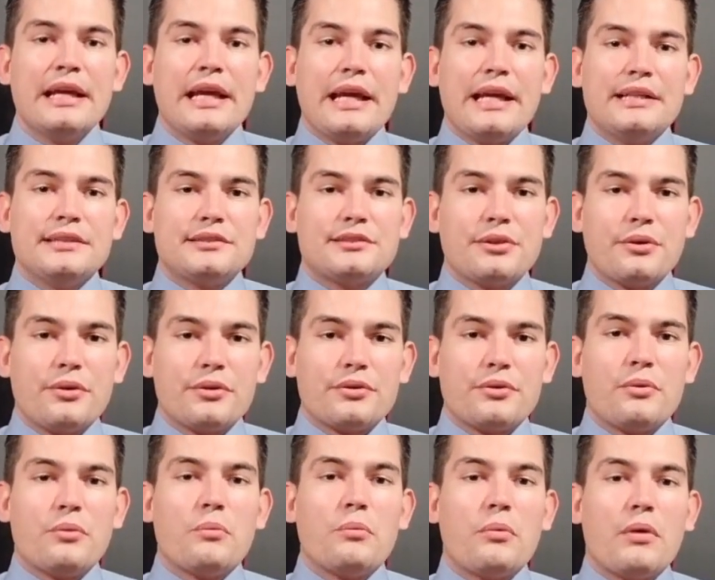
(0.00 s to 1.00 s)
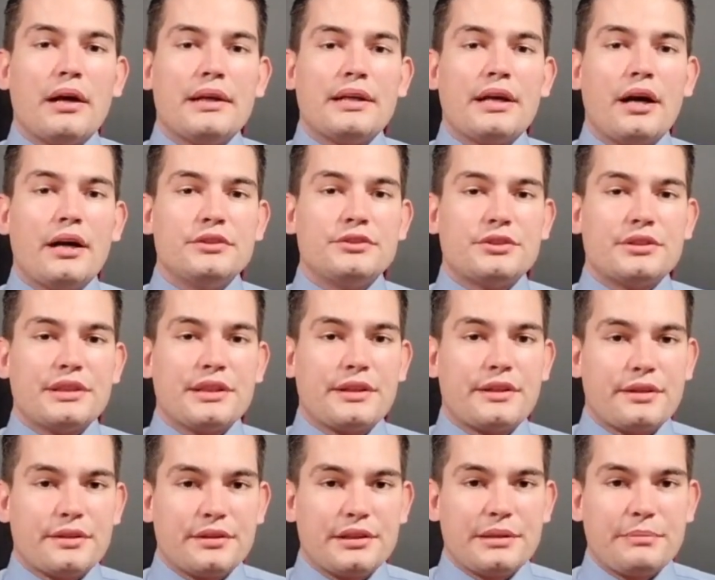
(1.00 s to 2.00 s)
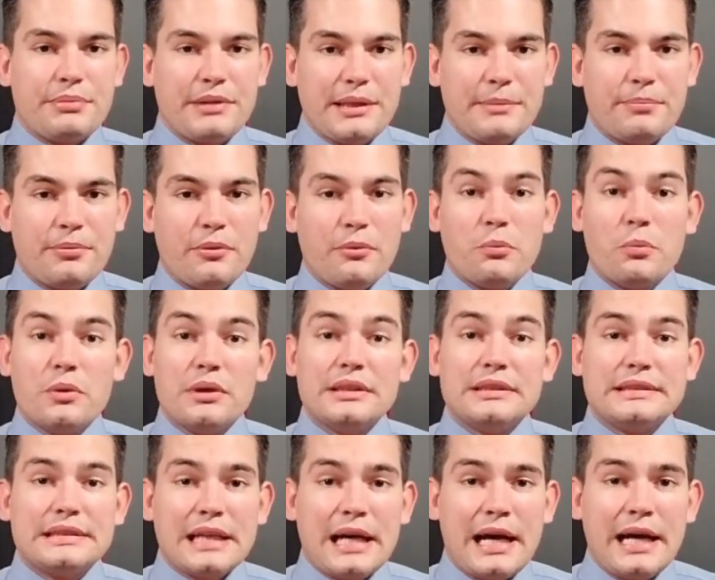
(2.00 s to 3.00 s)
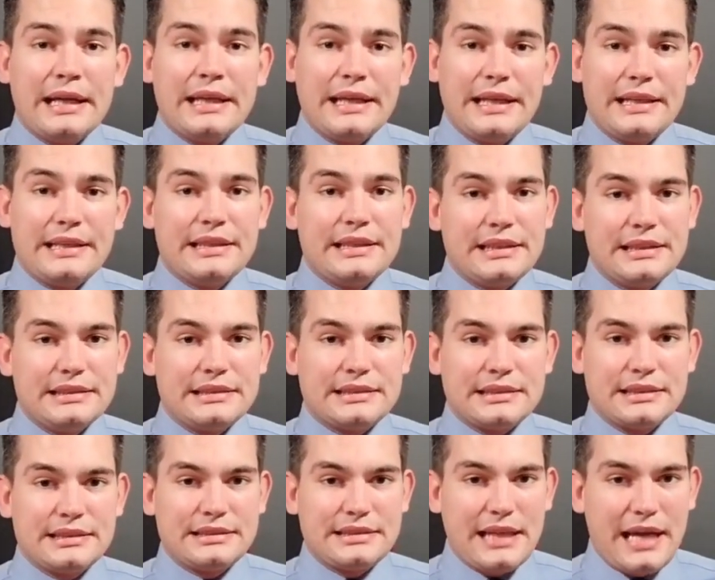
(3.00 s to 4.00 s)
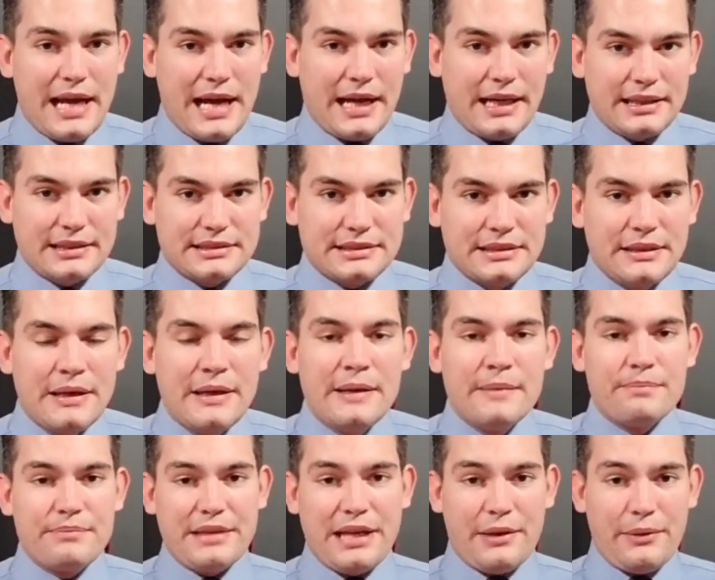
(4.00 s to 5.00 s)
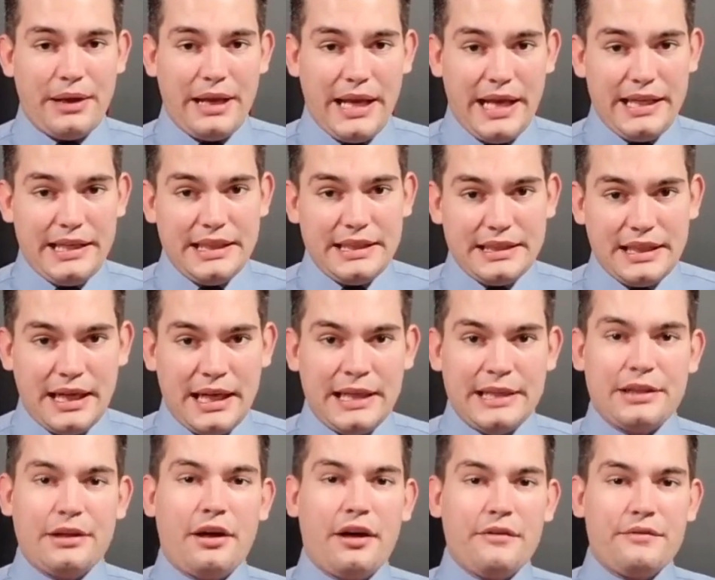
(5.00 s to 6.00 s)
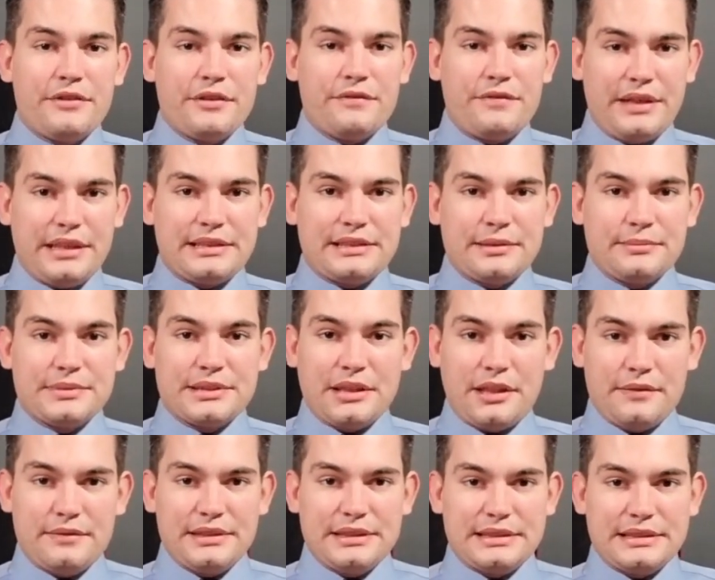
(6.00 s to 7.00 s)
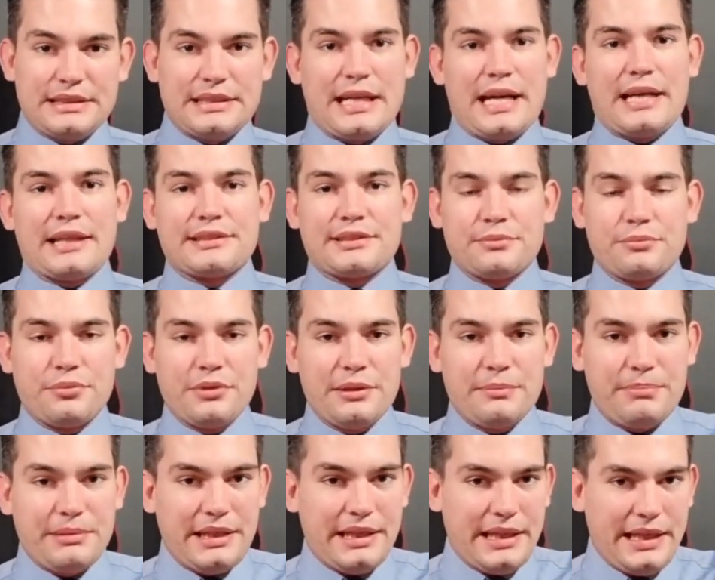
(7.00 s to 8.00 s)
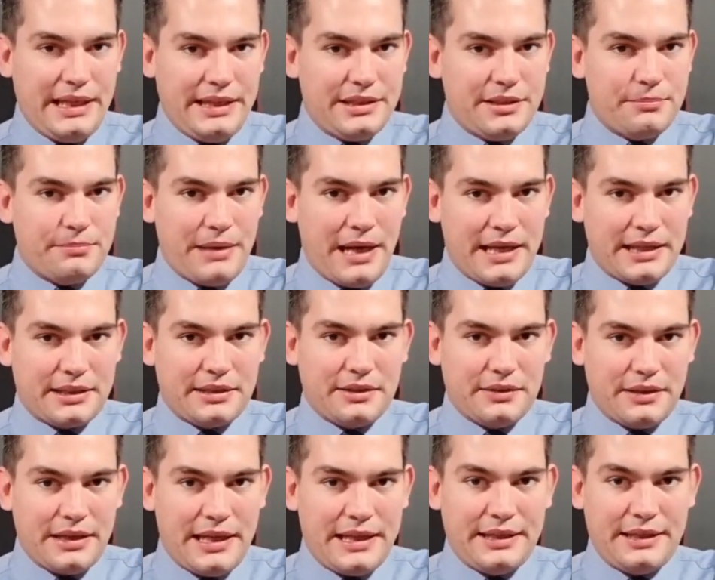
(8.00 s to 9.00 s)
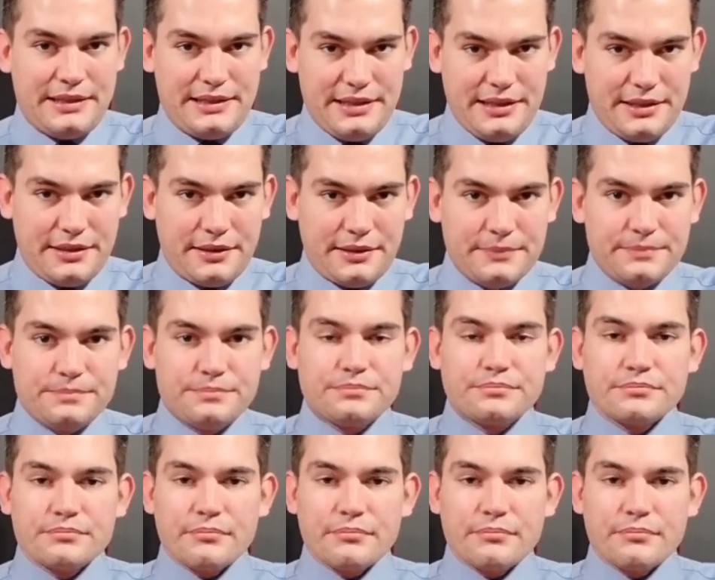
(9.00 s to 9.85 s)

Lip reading: In total, 130 people would die in these attacks. Now, 89 of the victims of these attacks would be in the Bataclan Theater.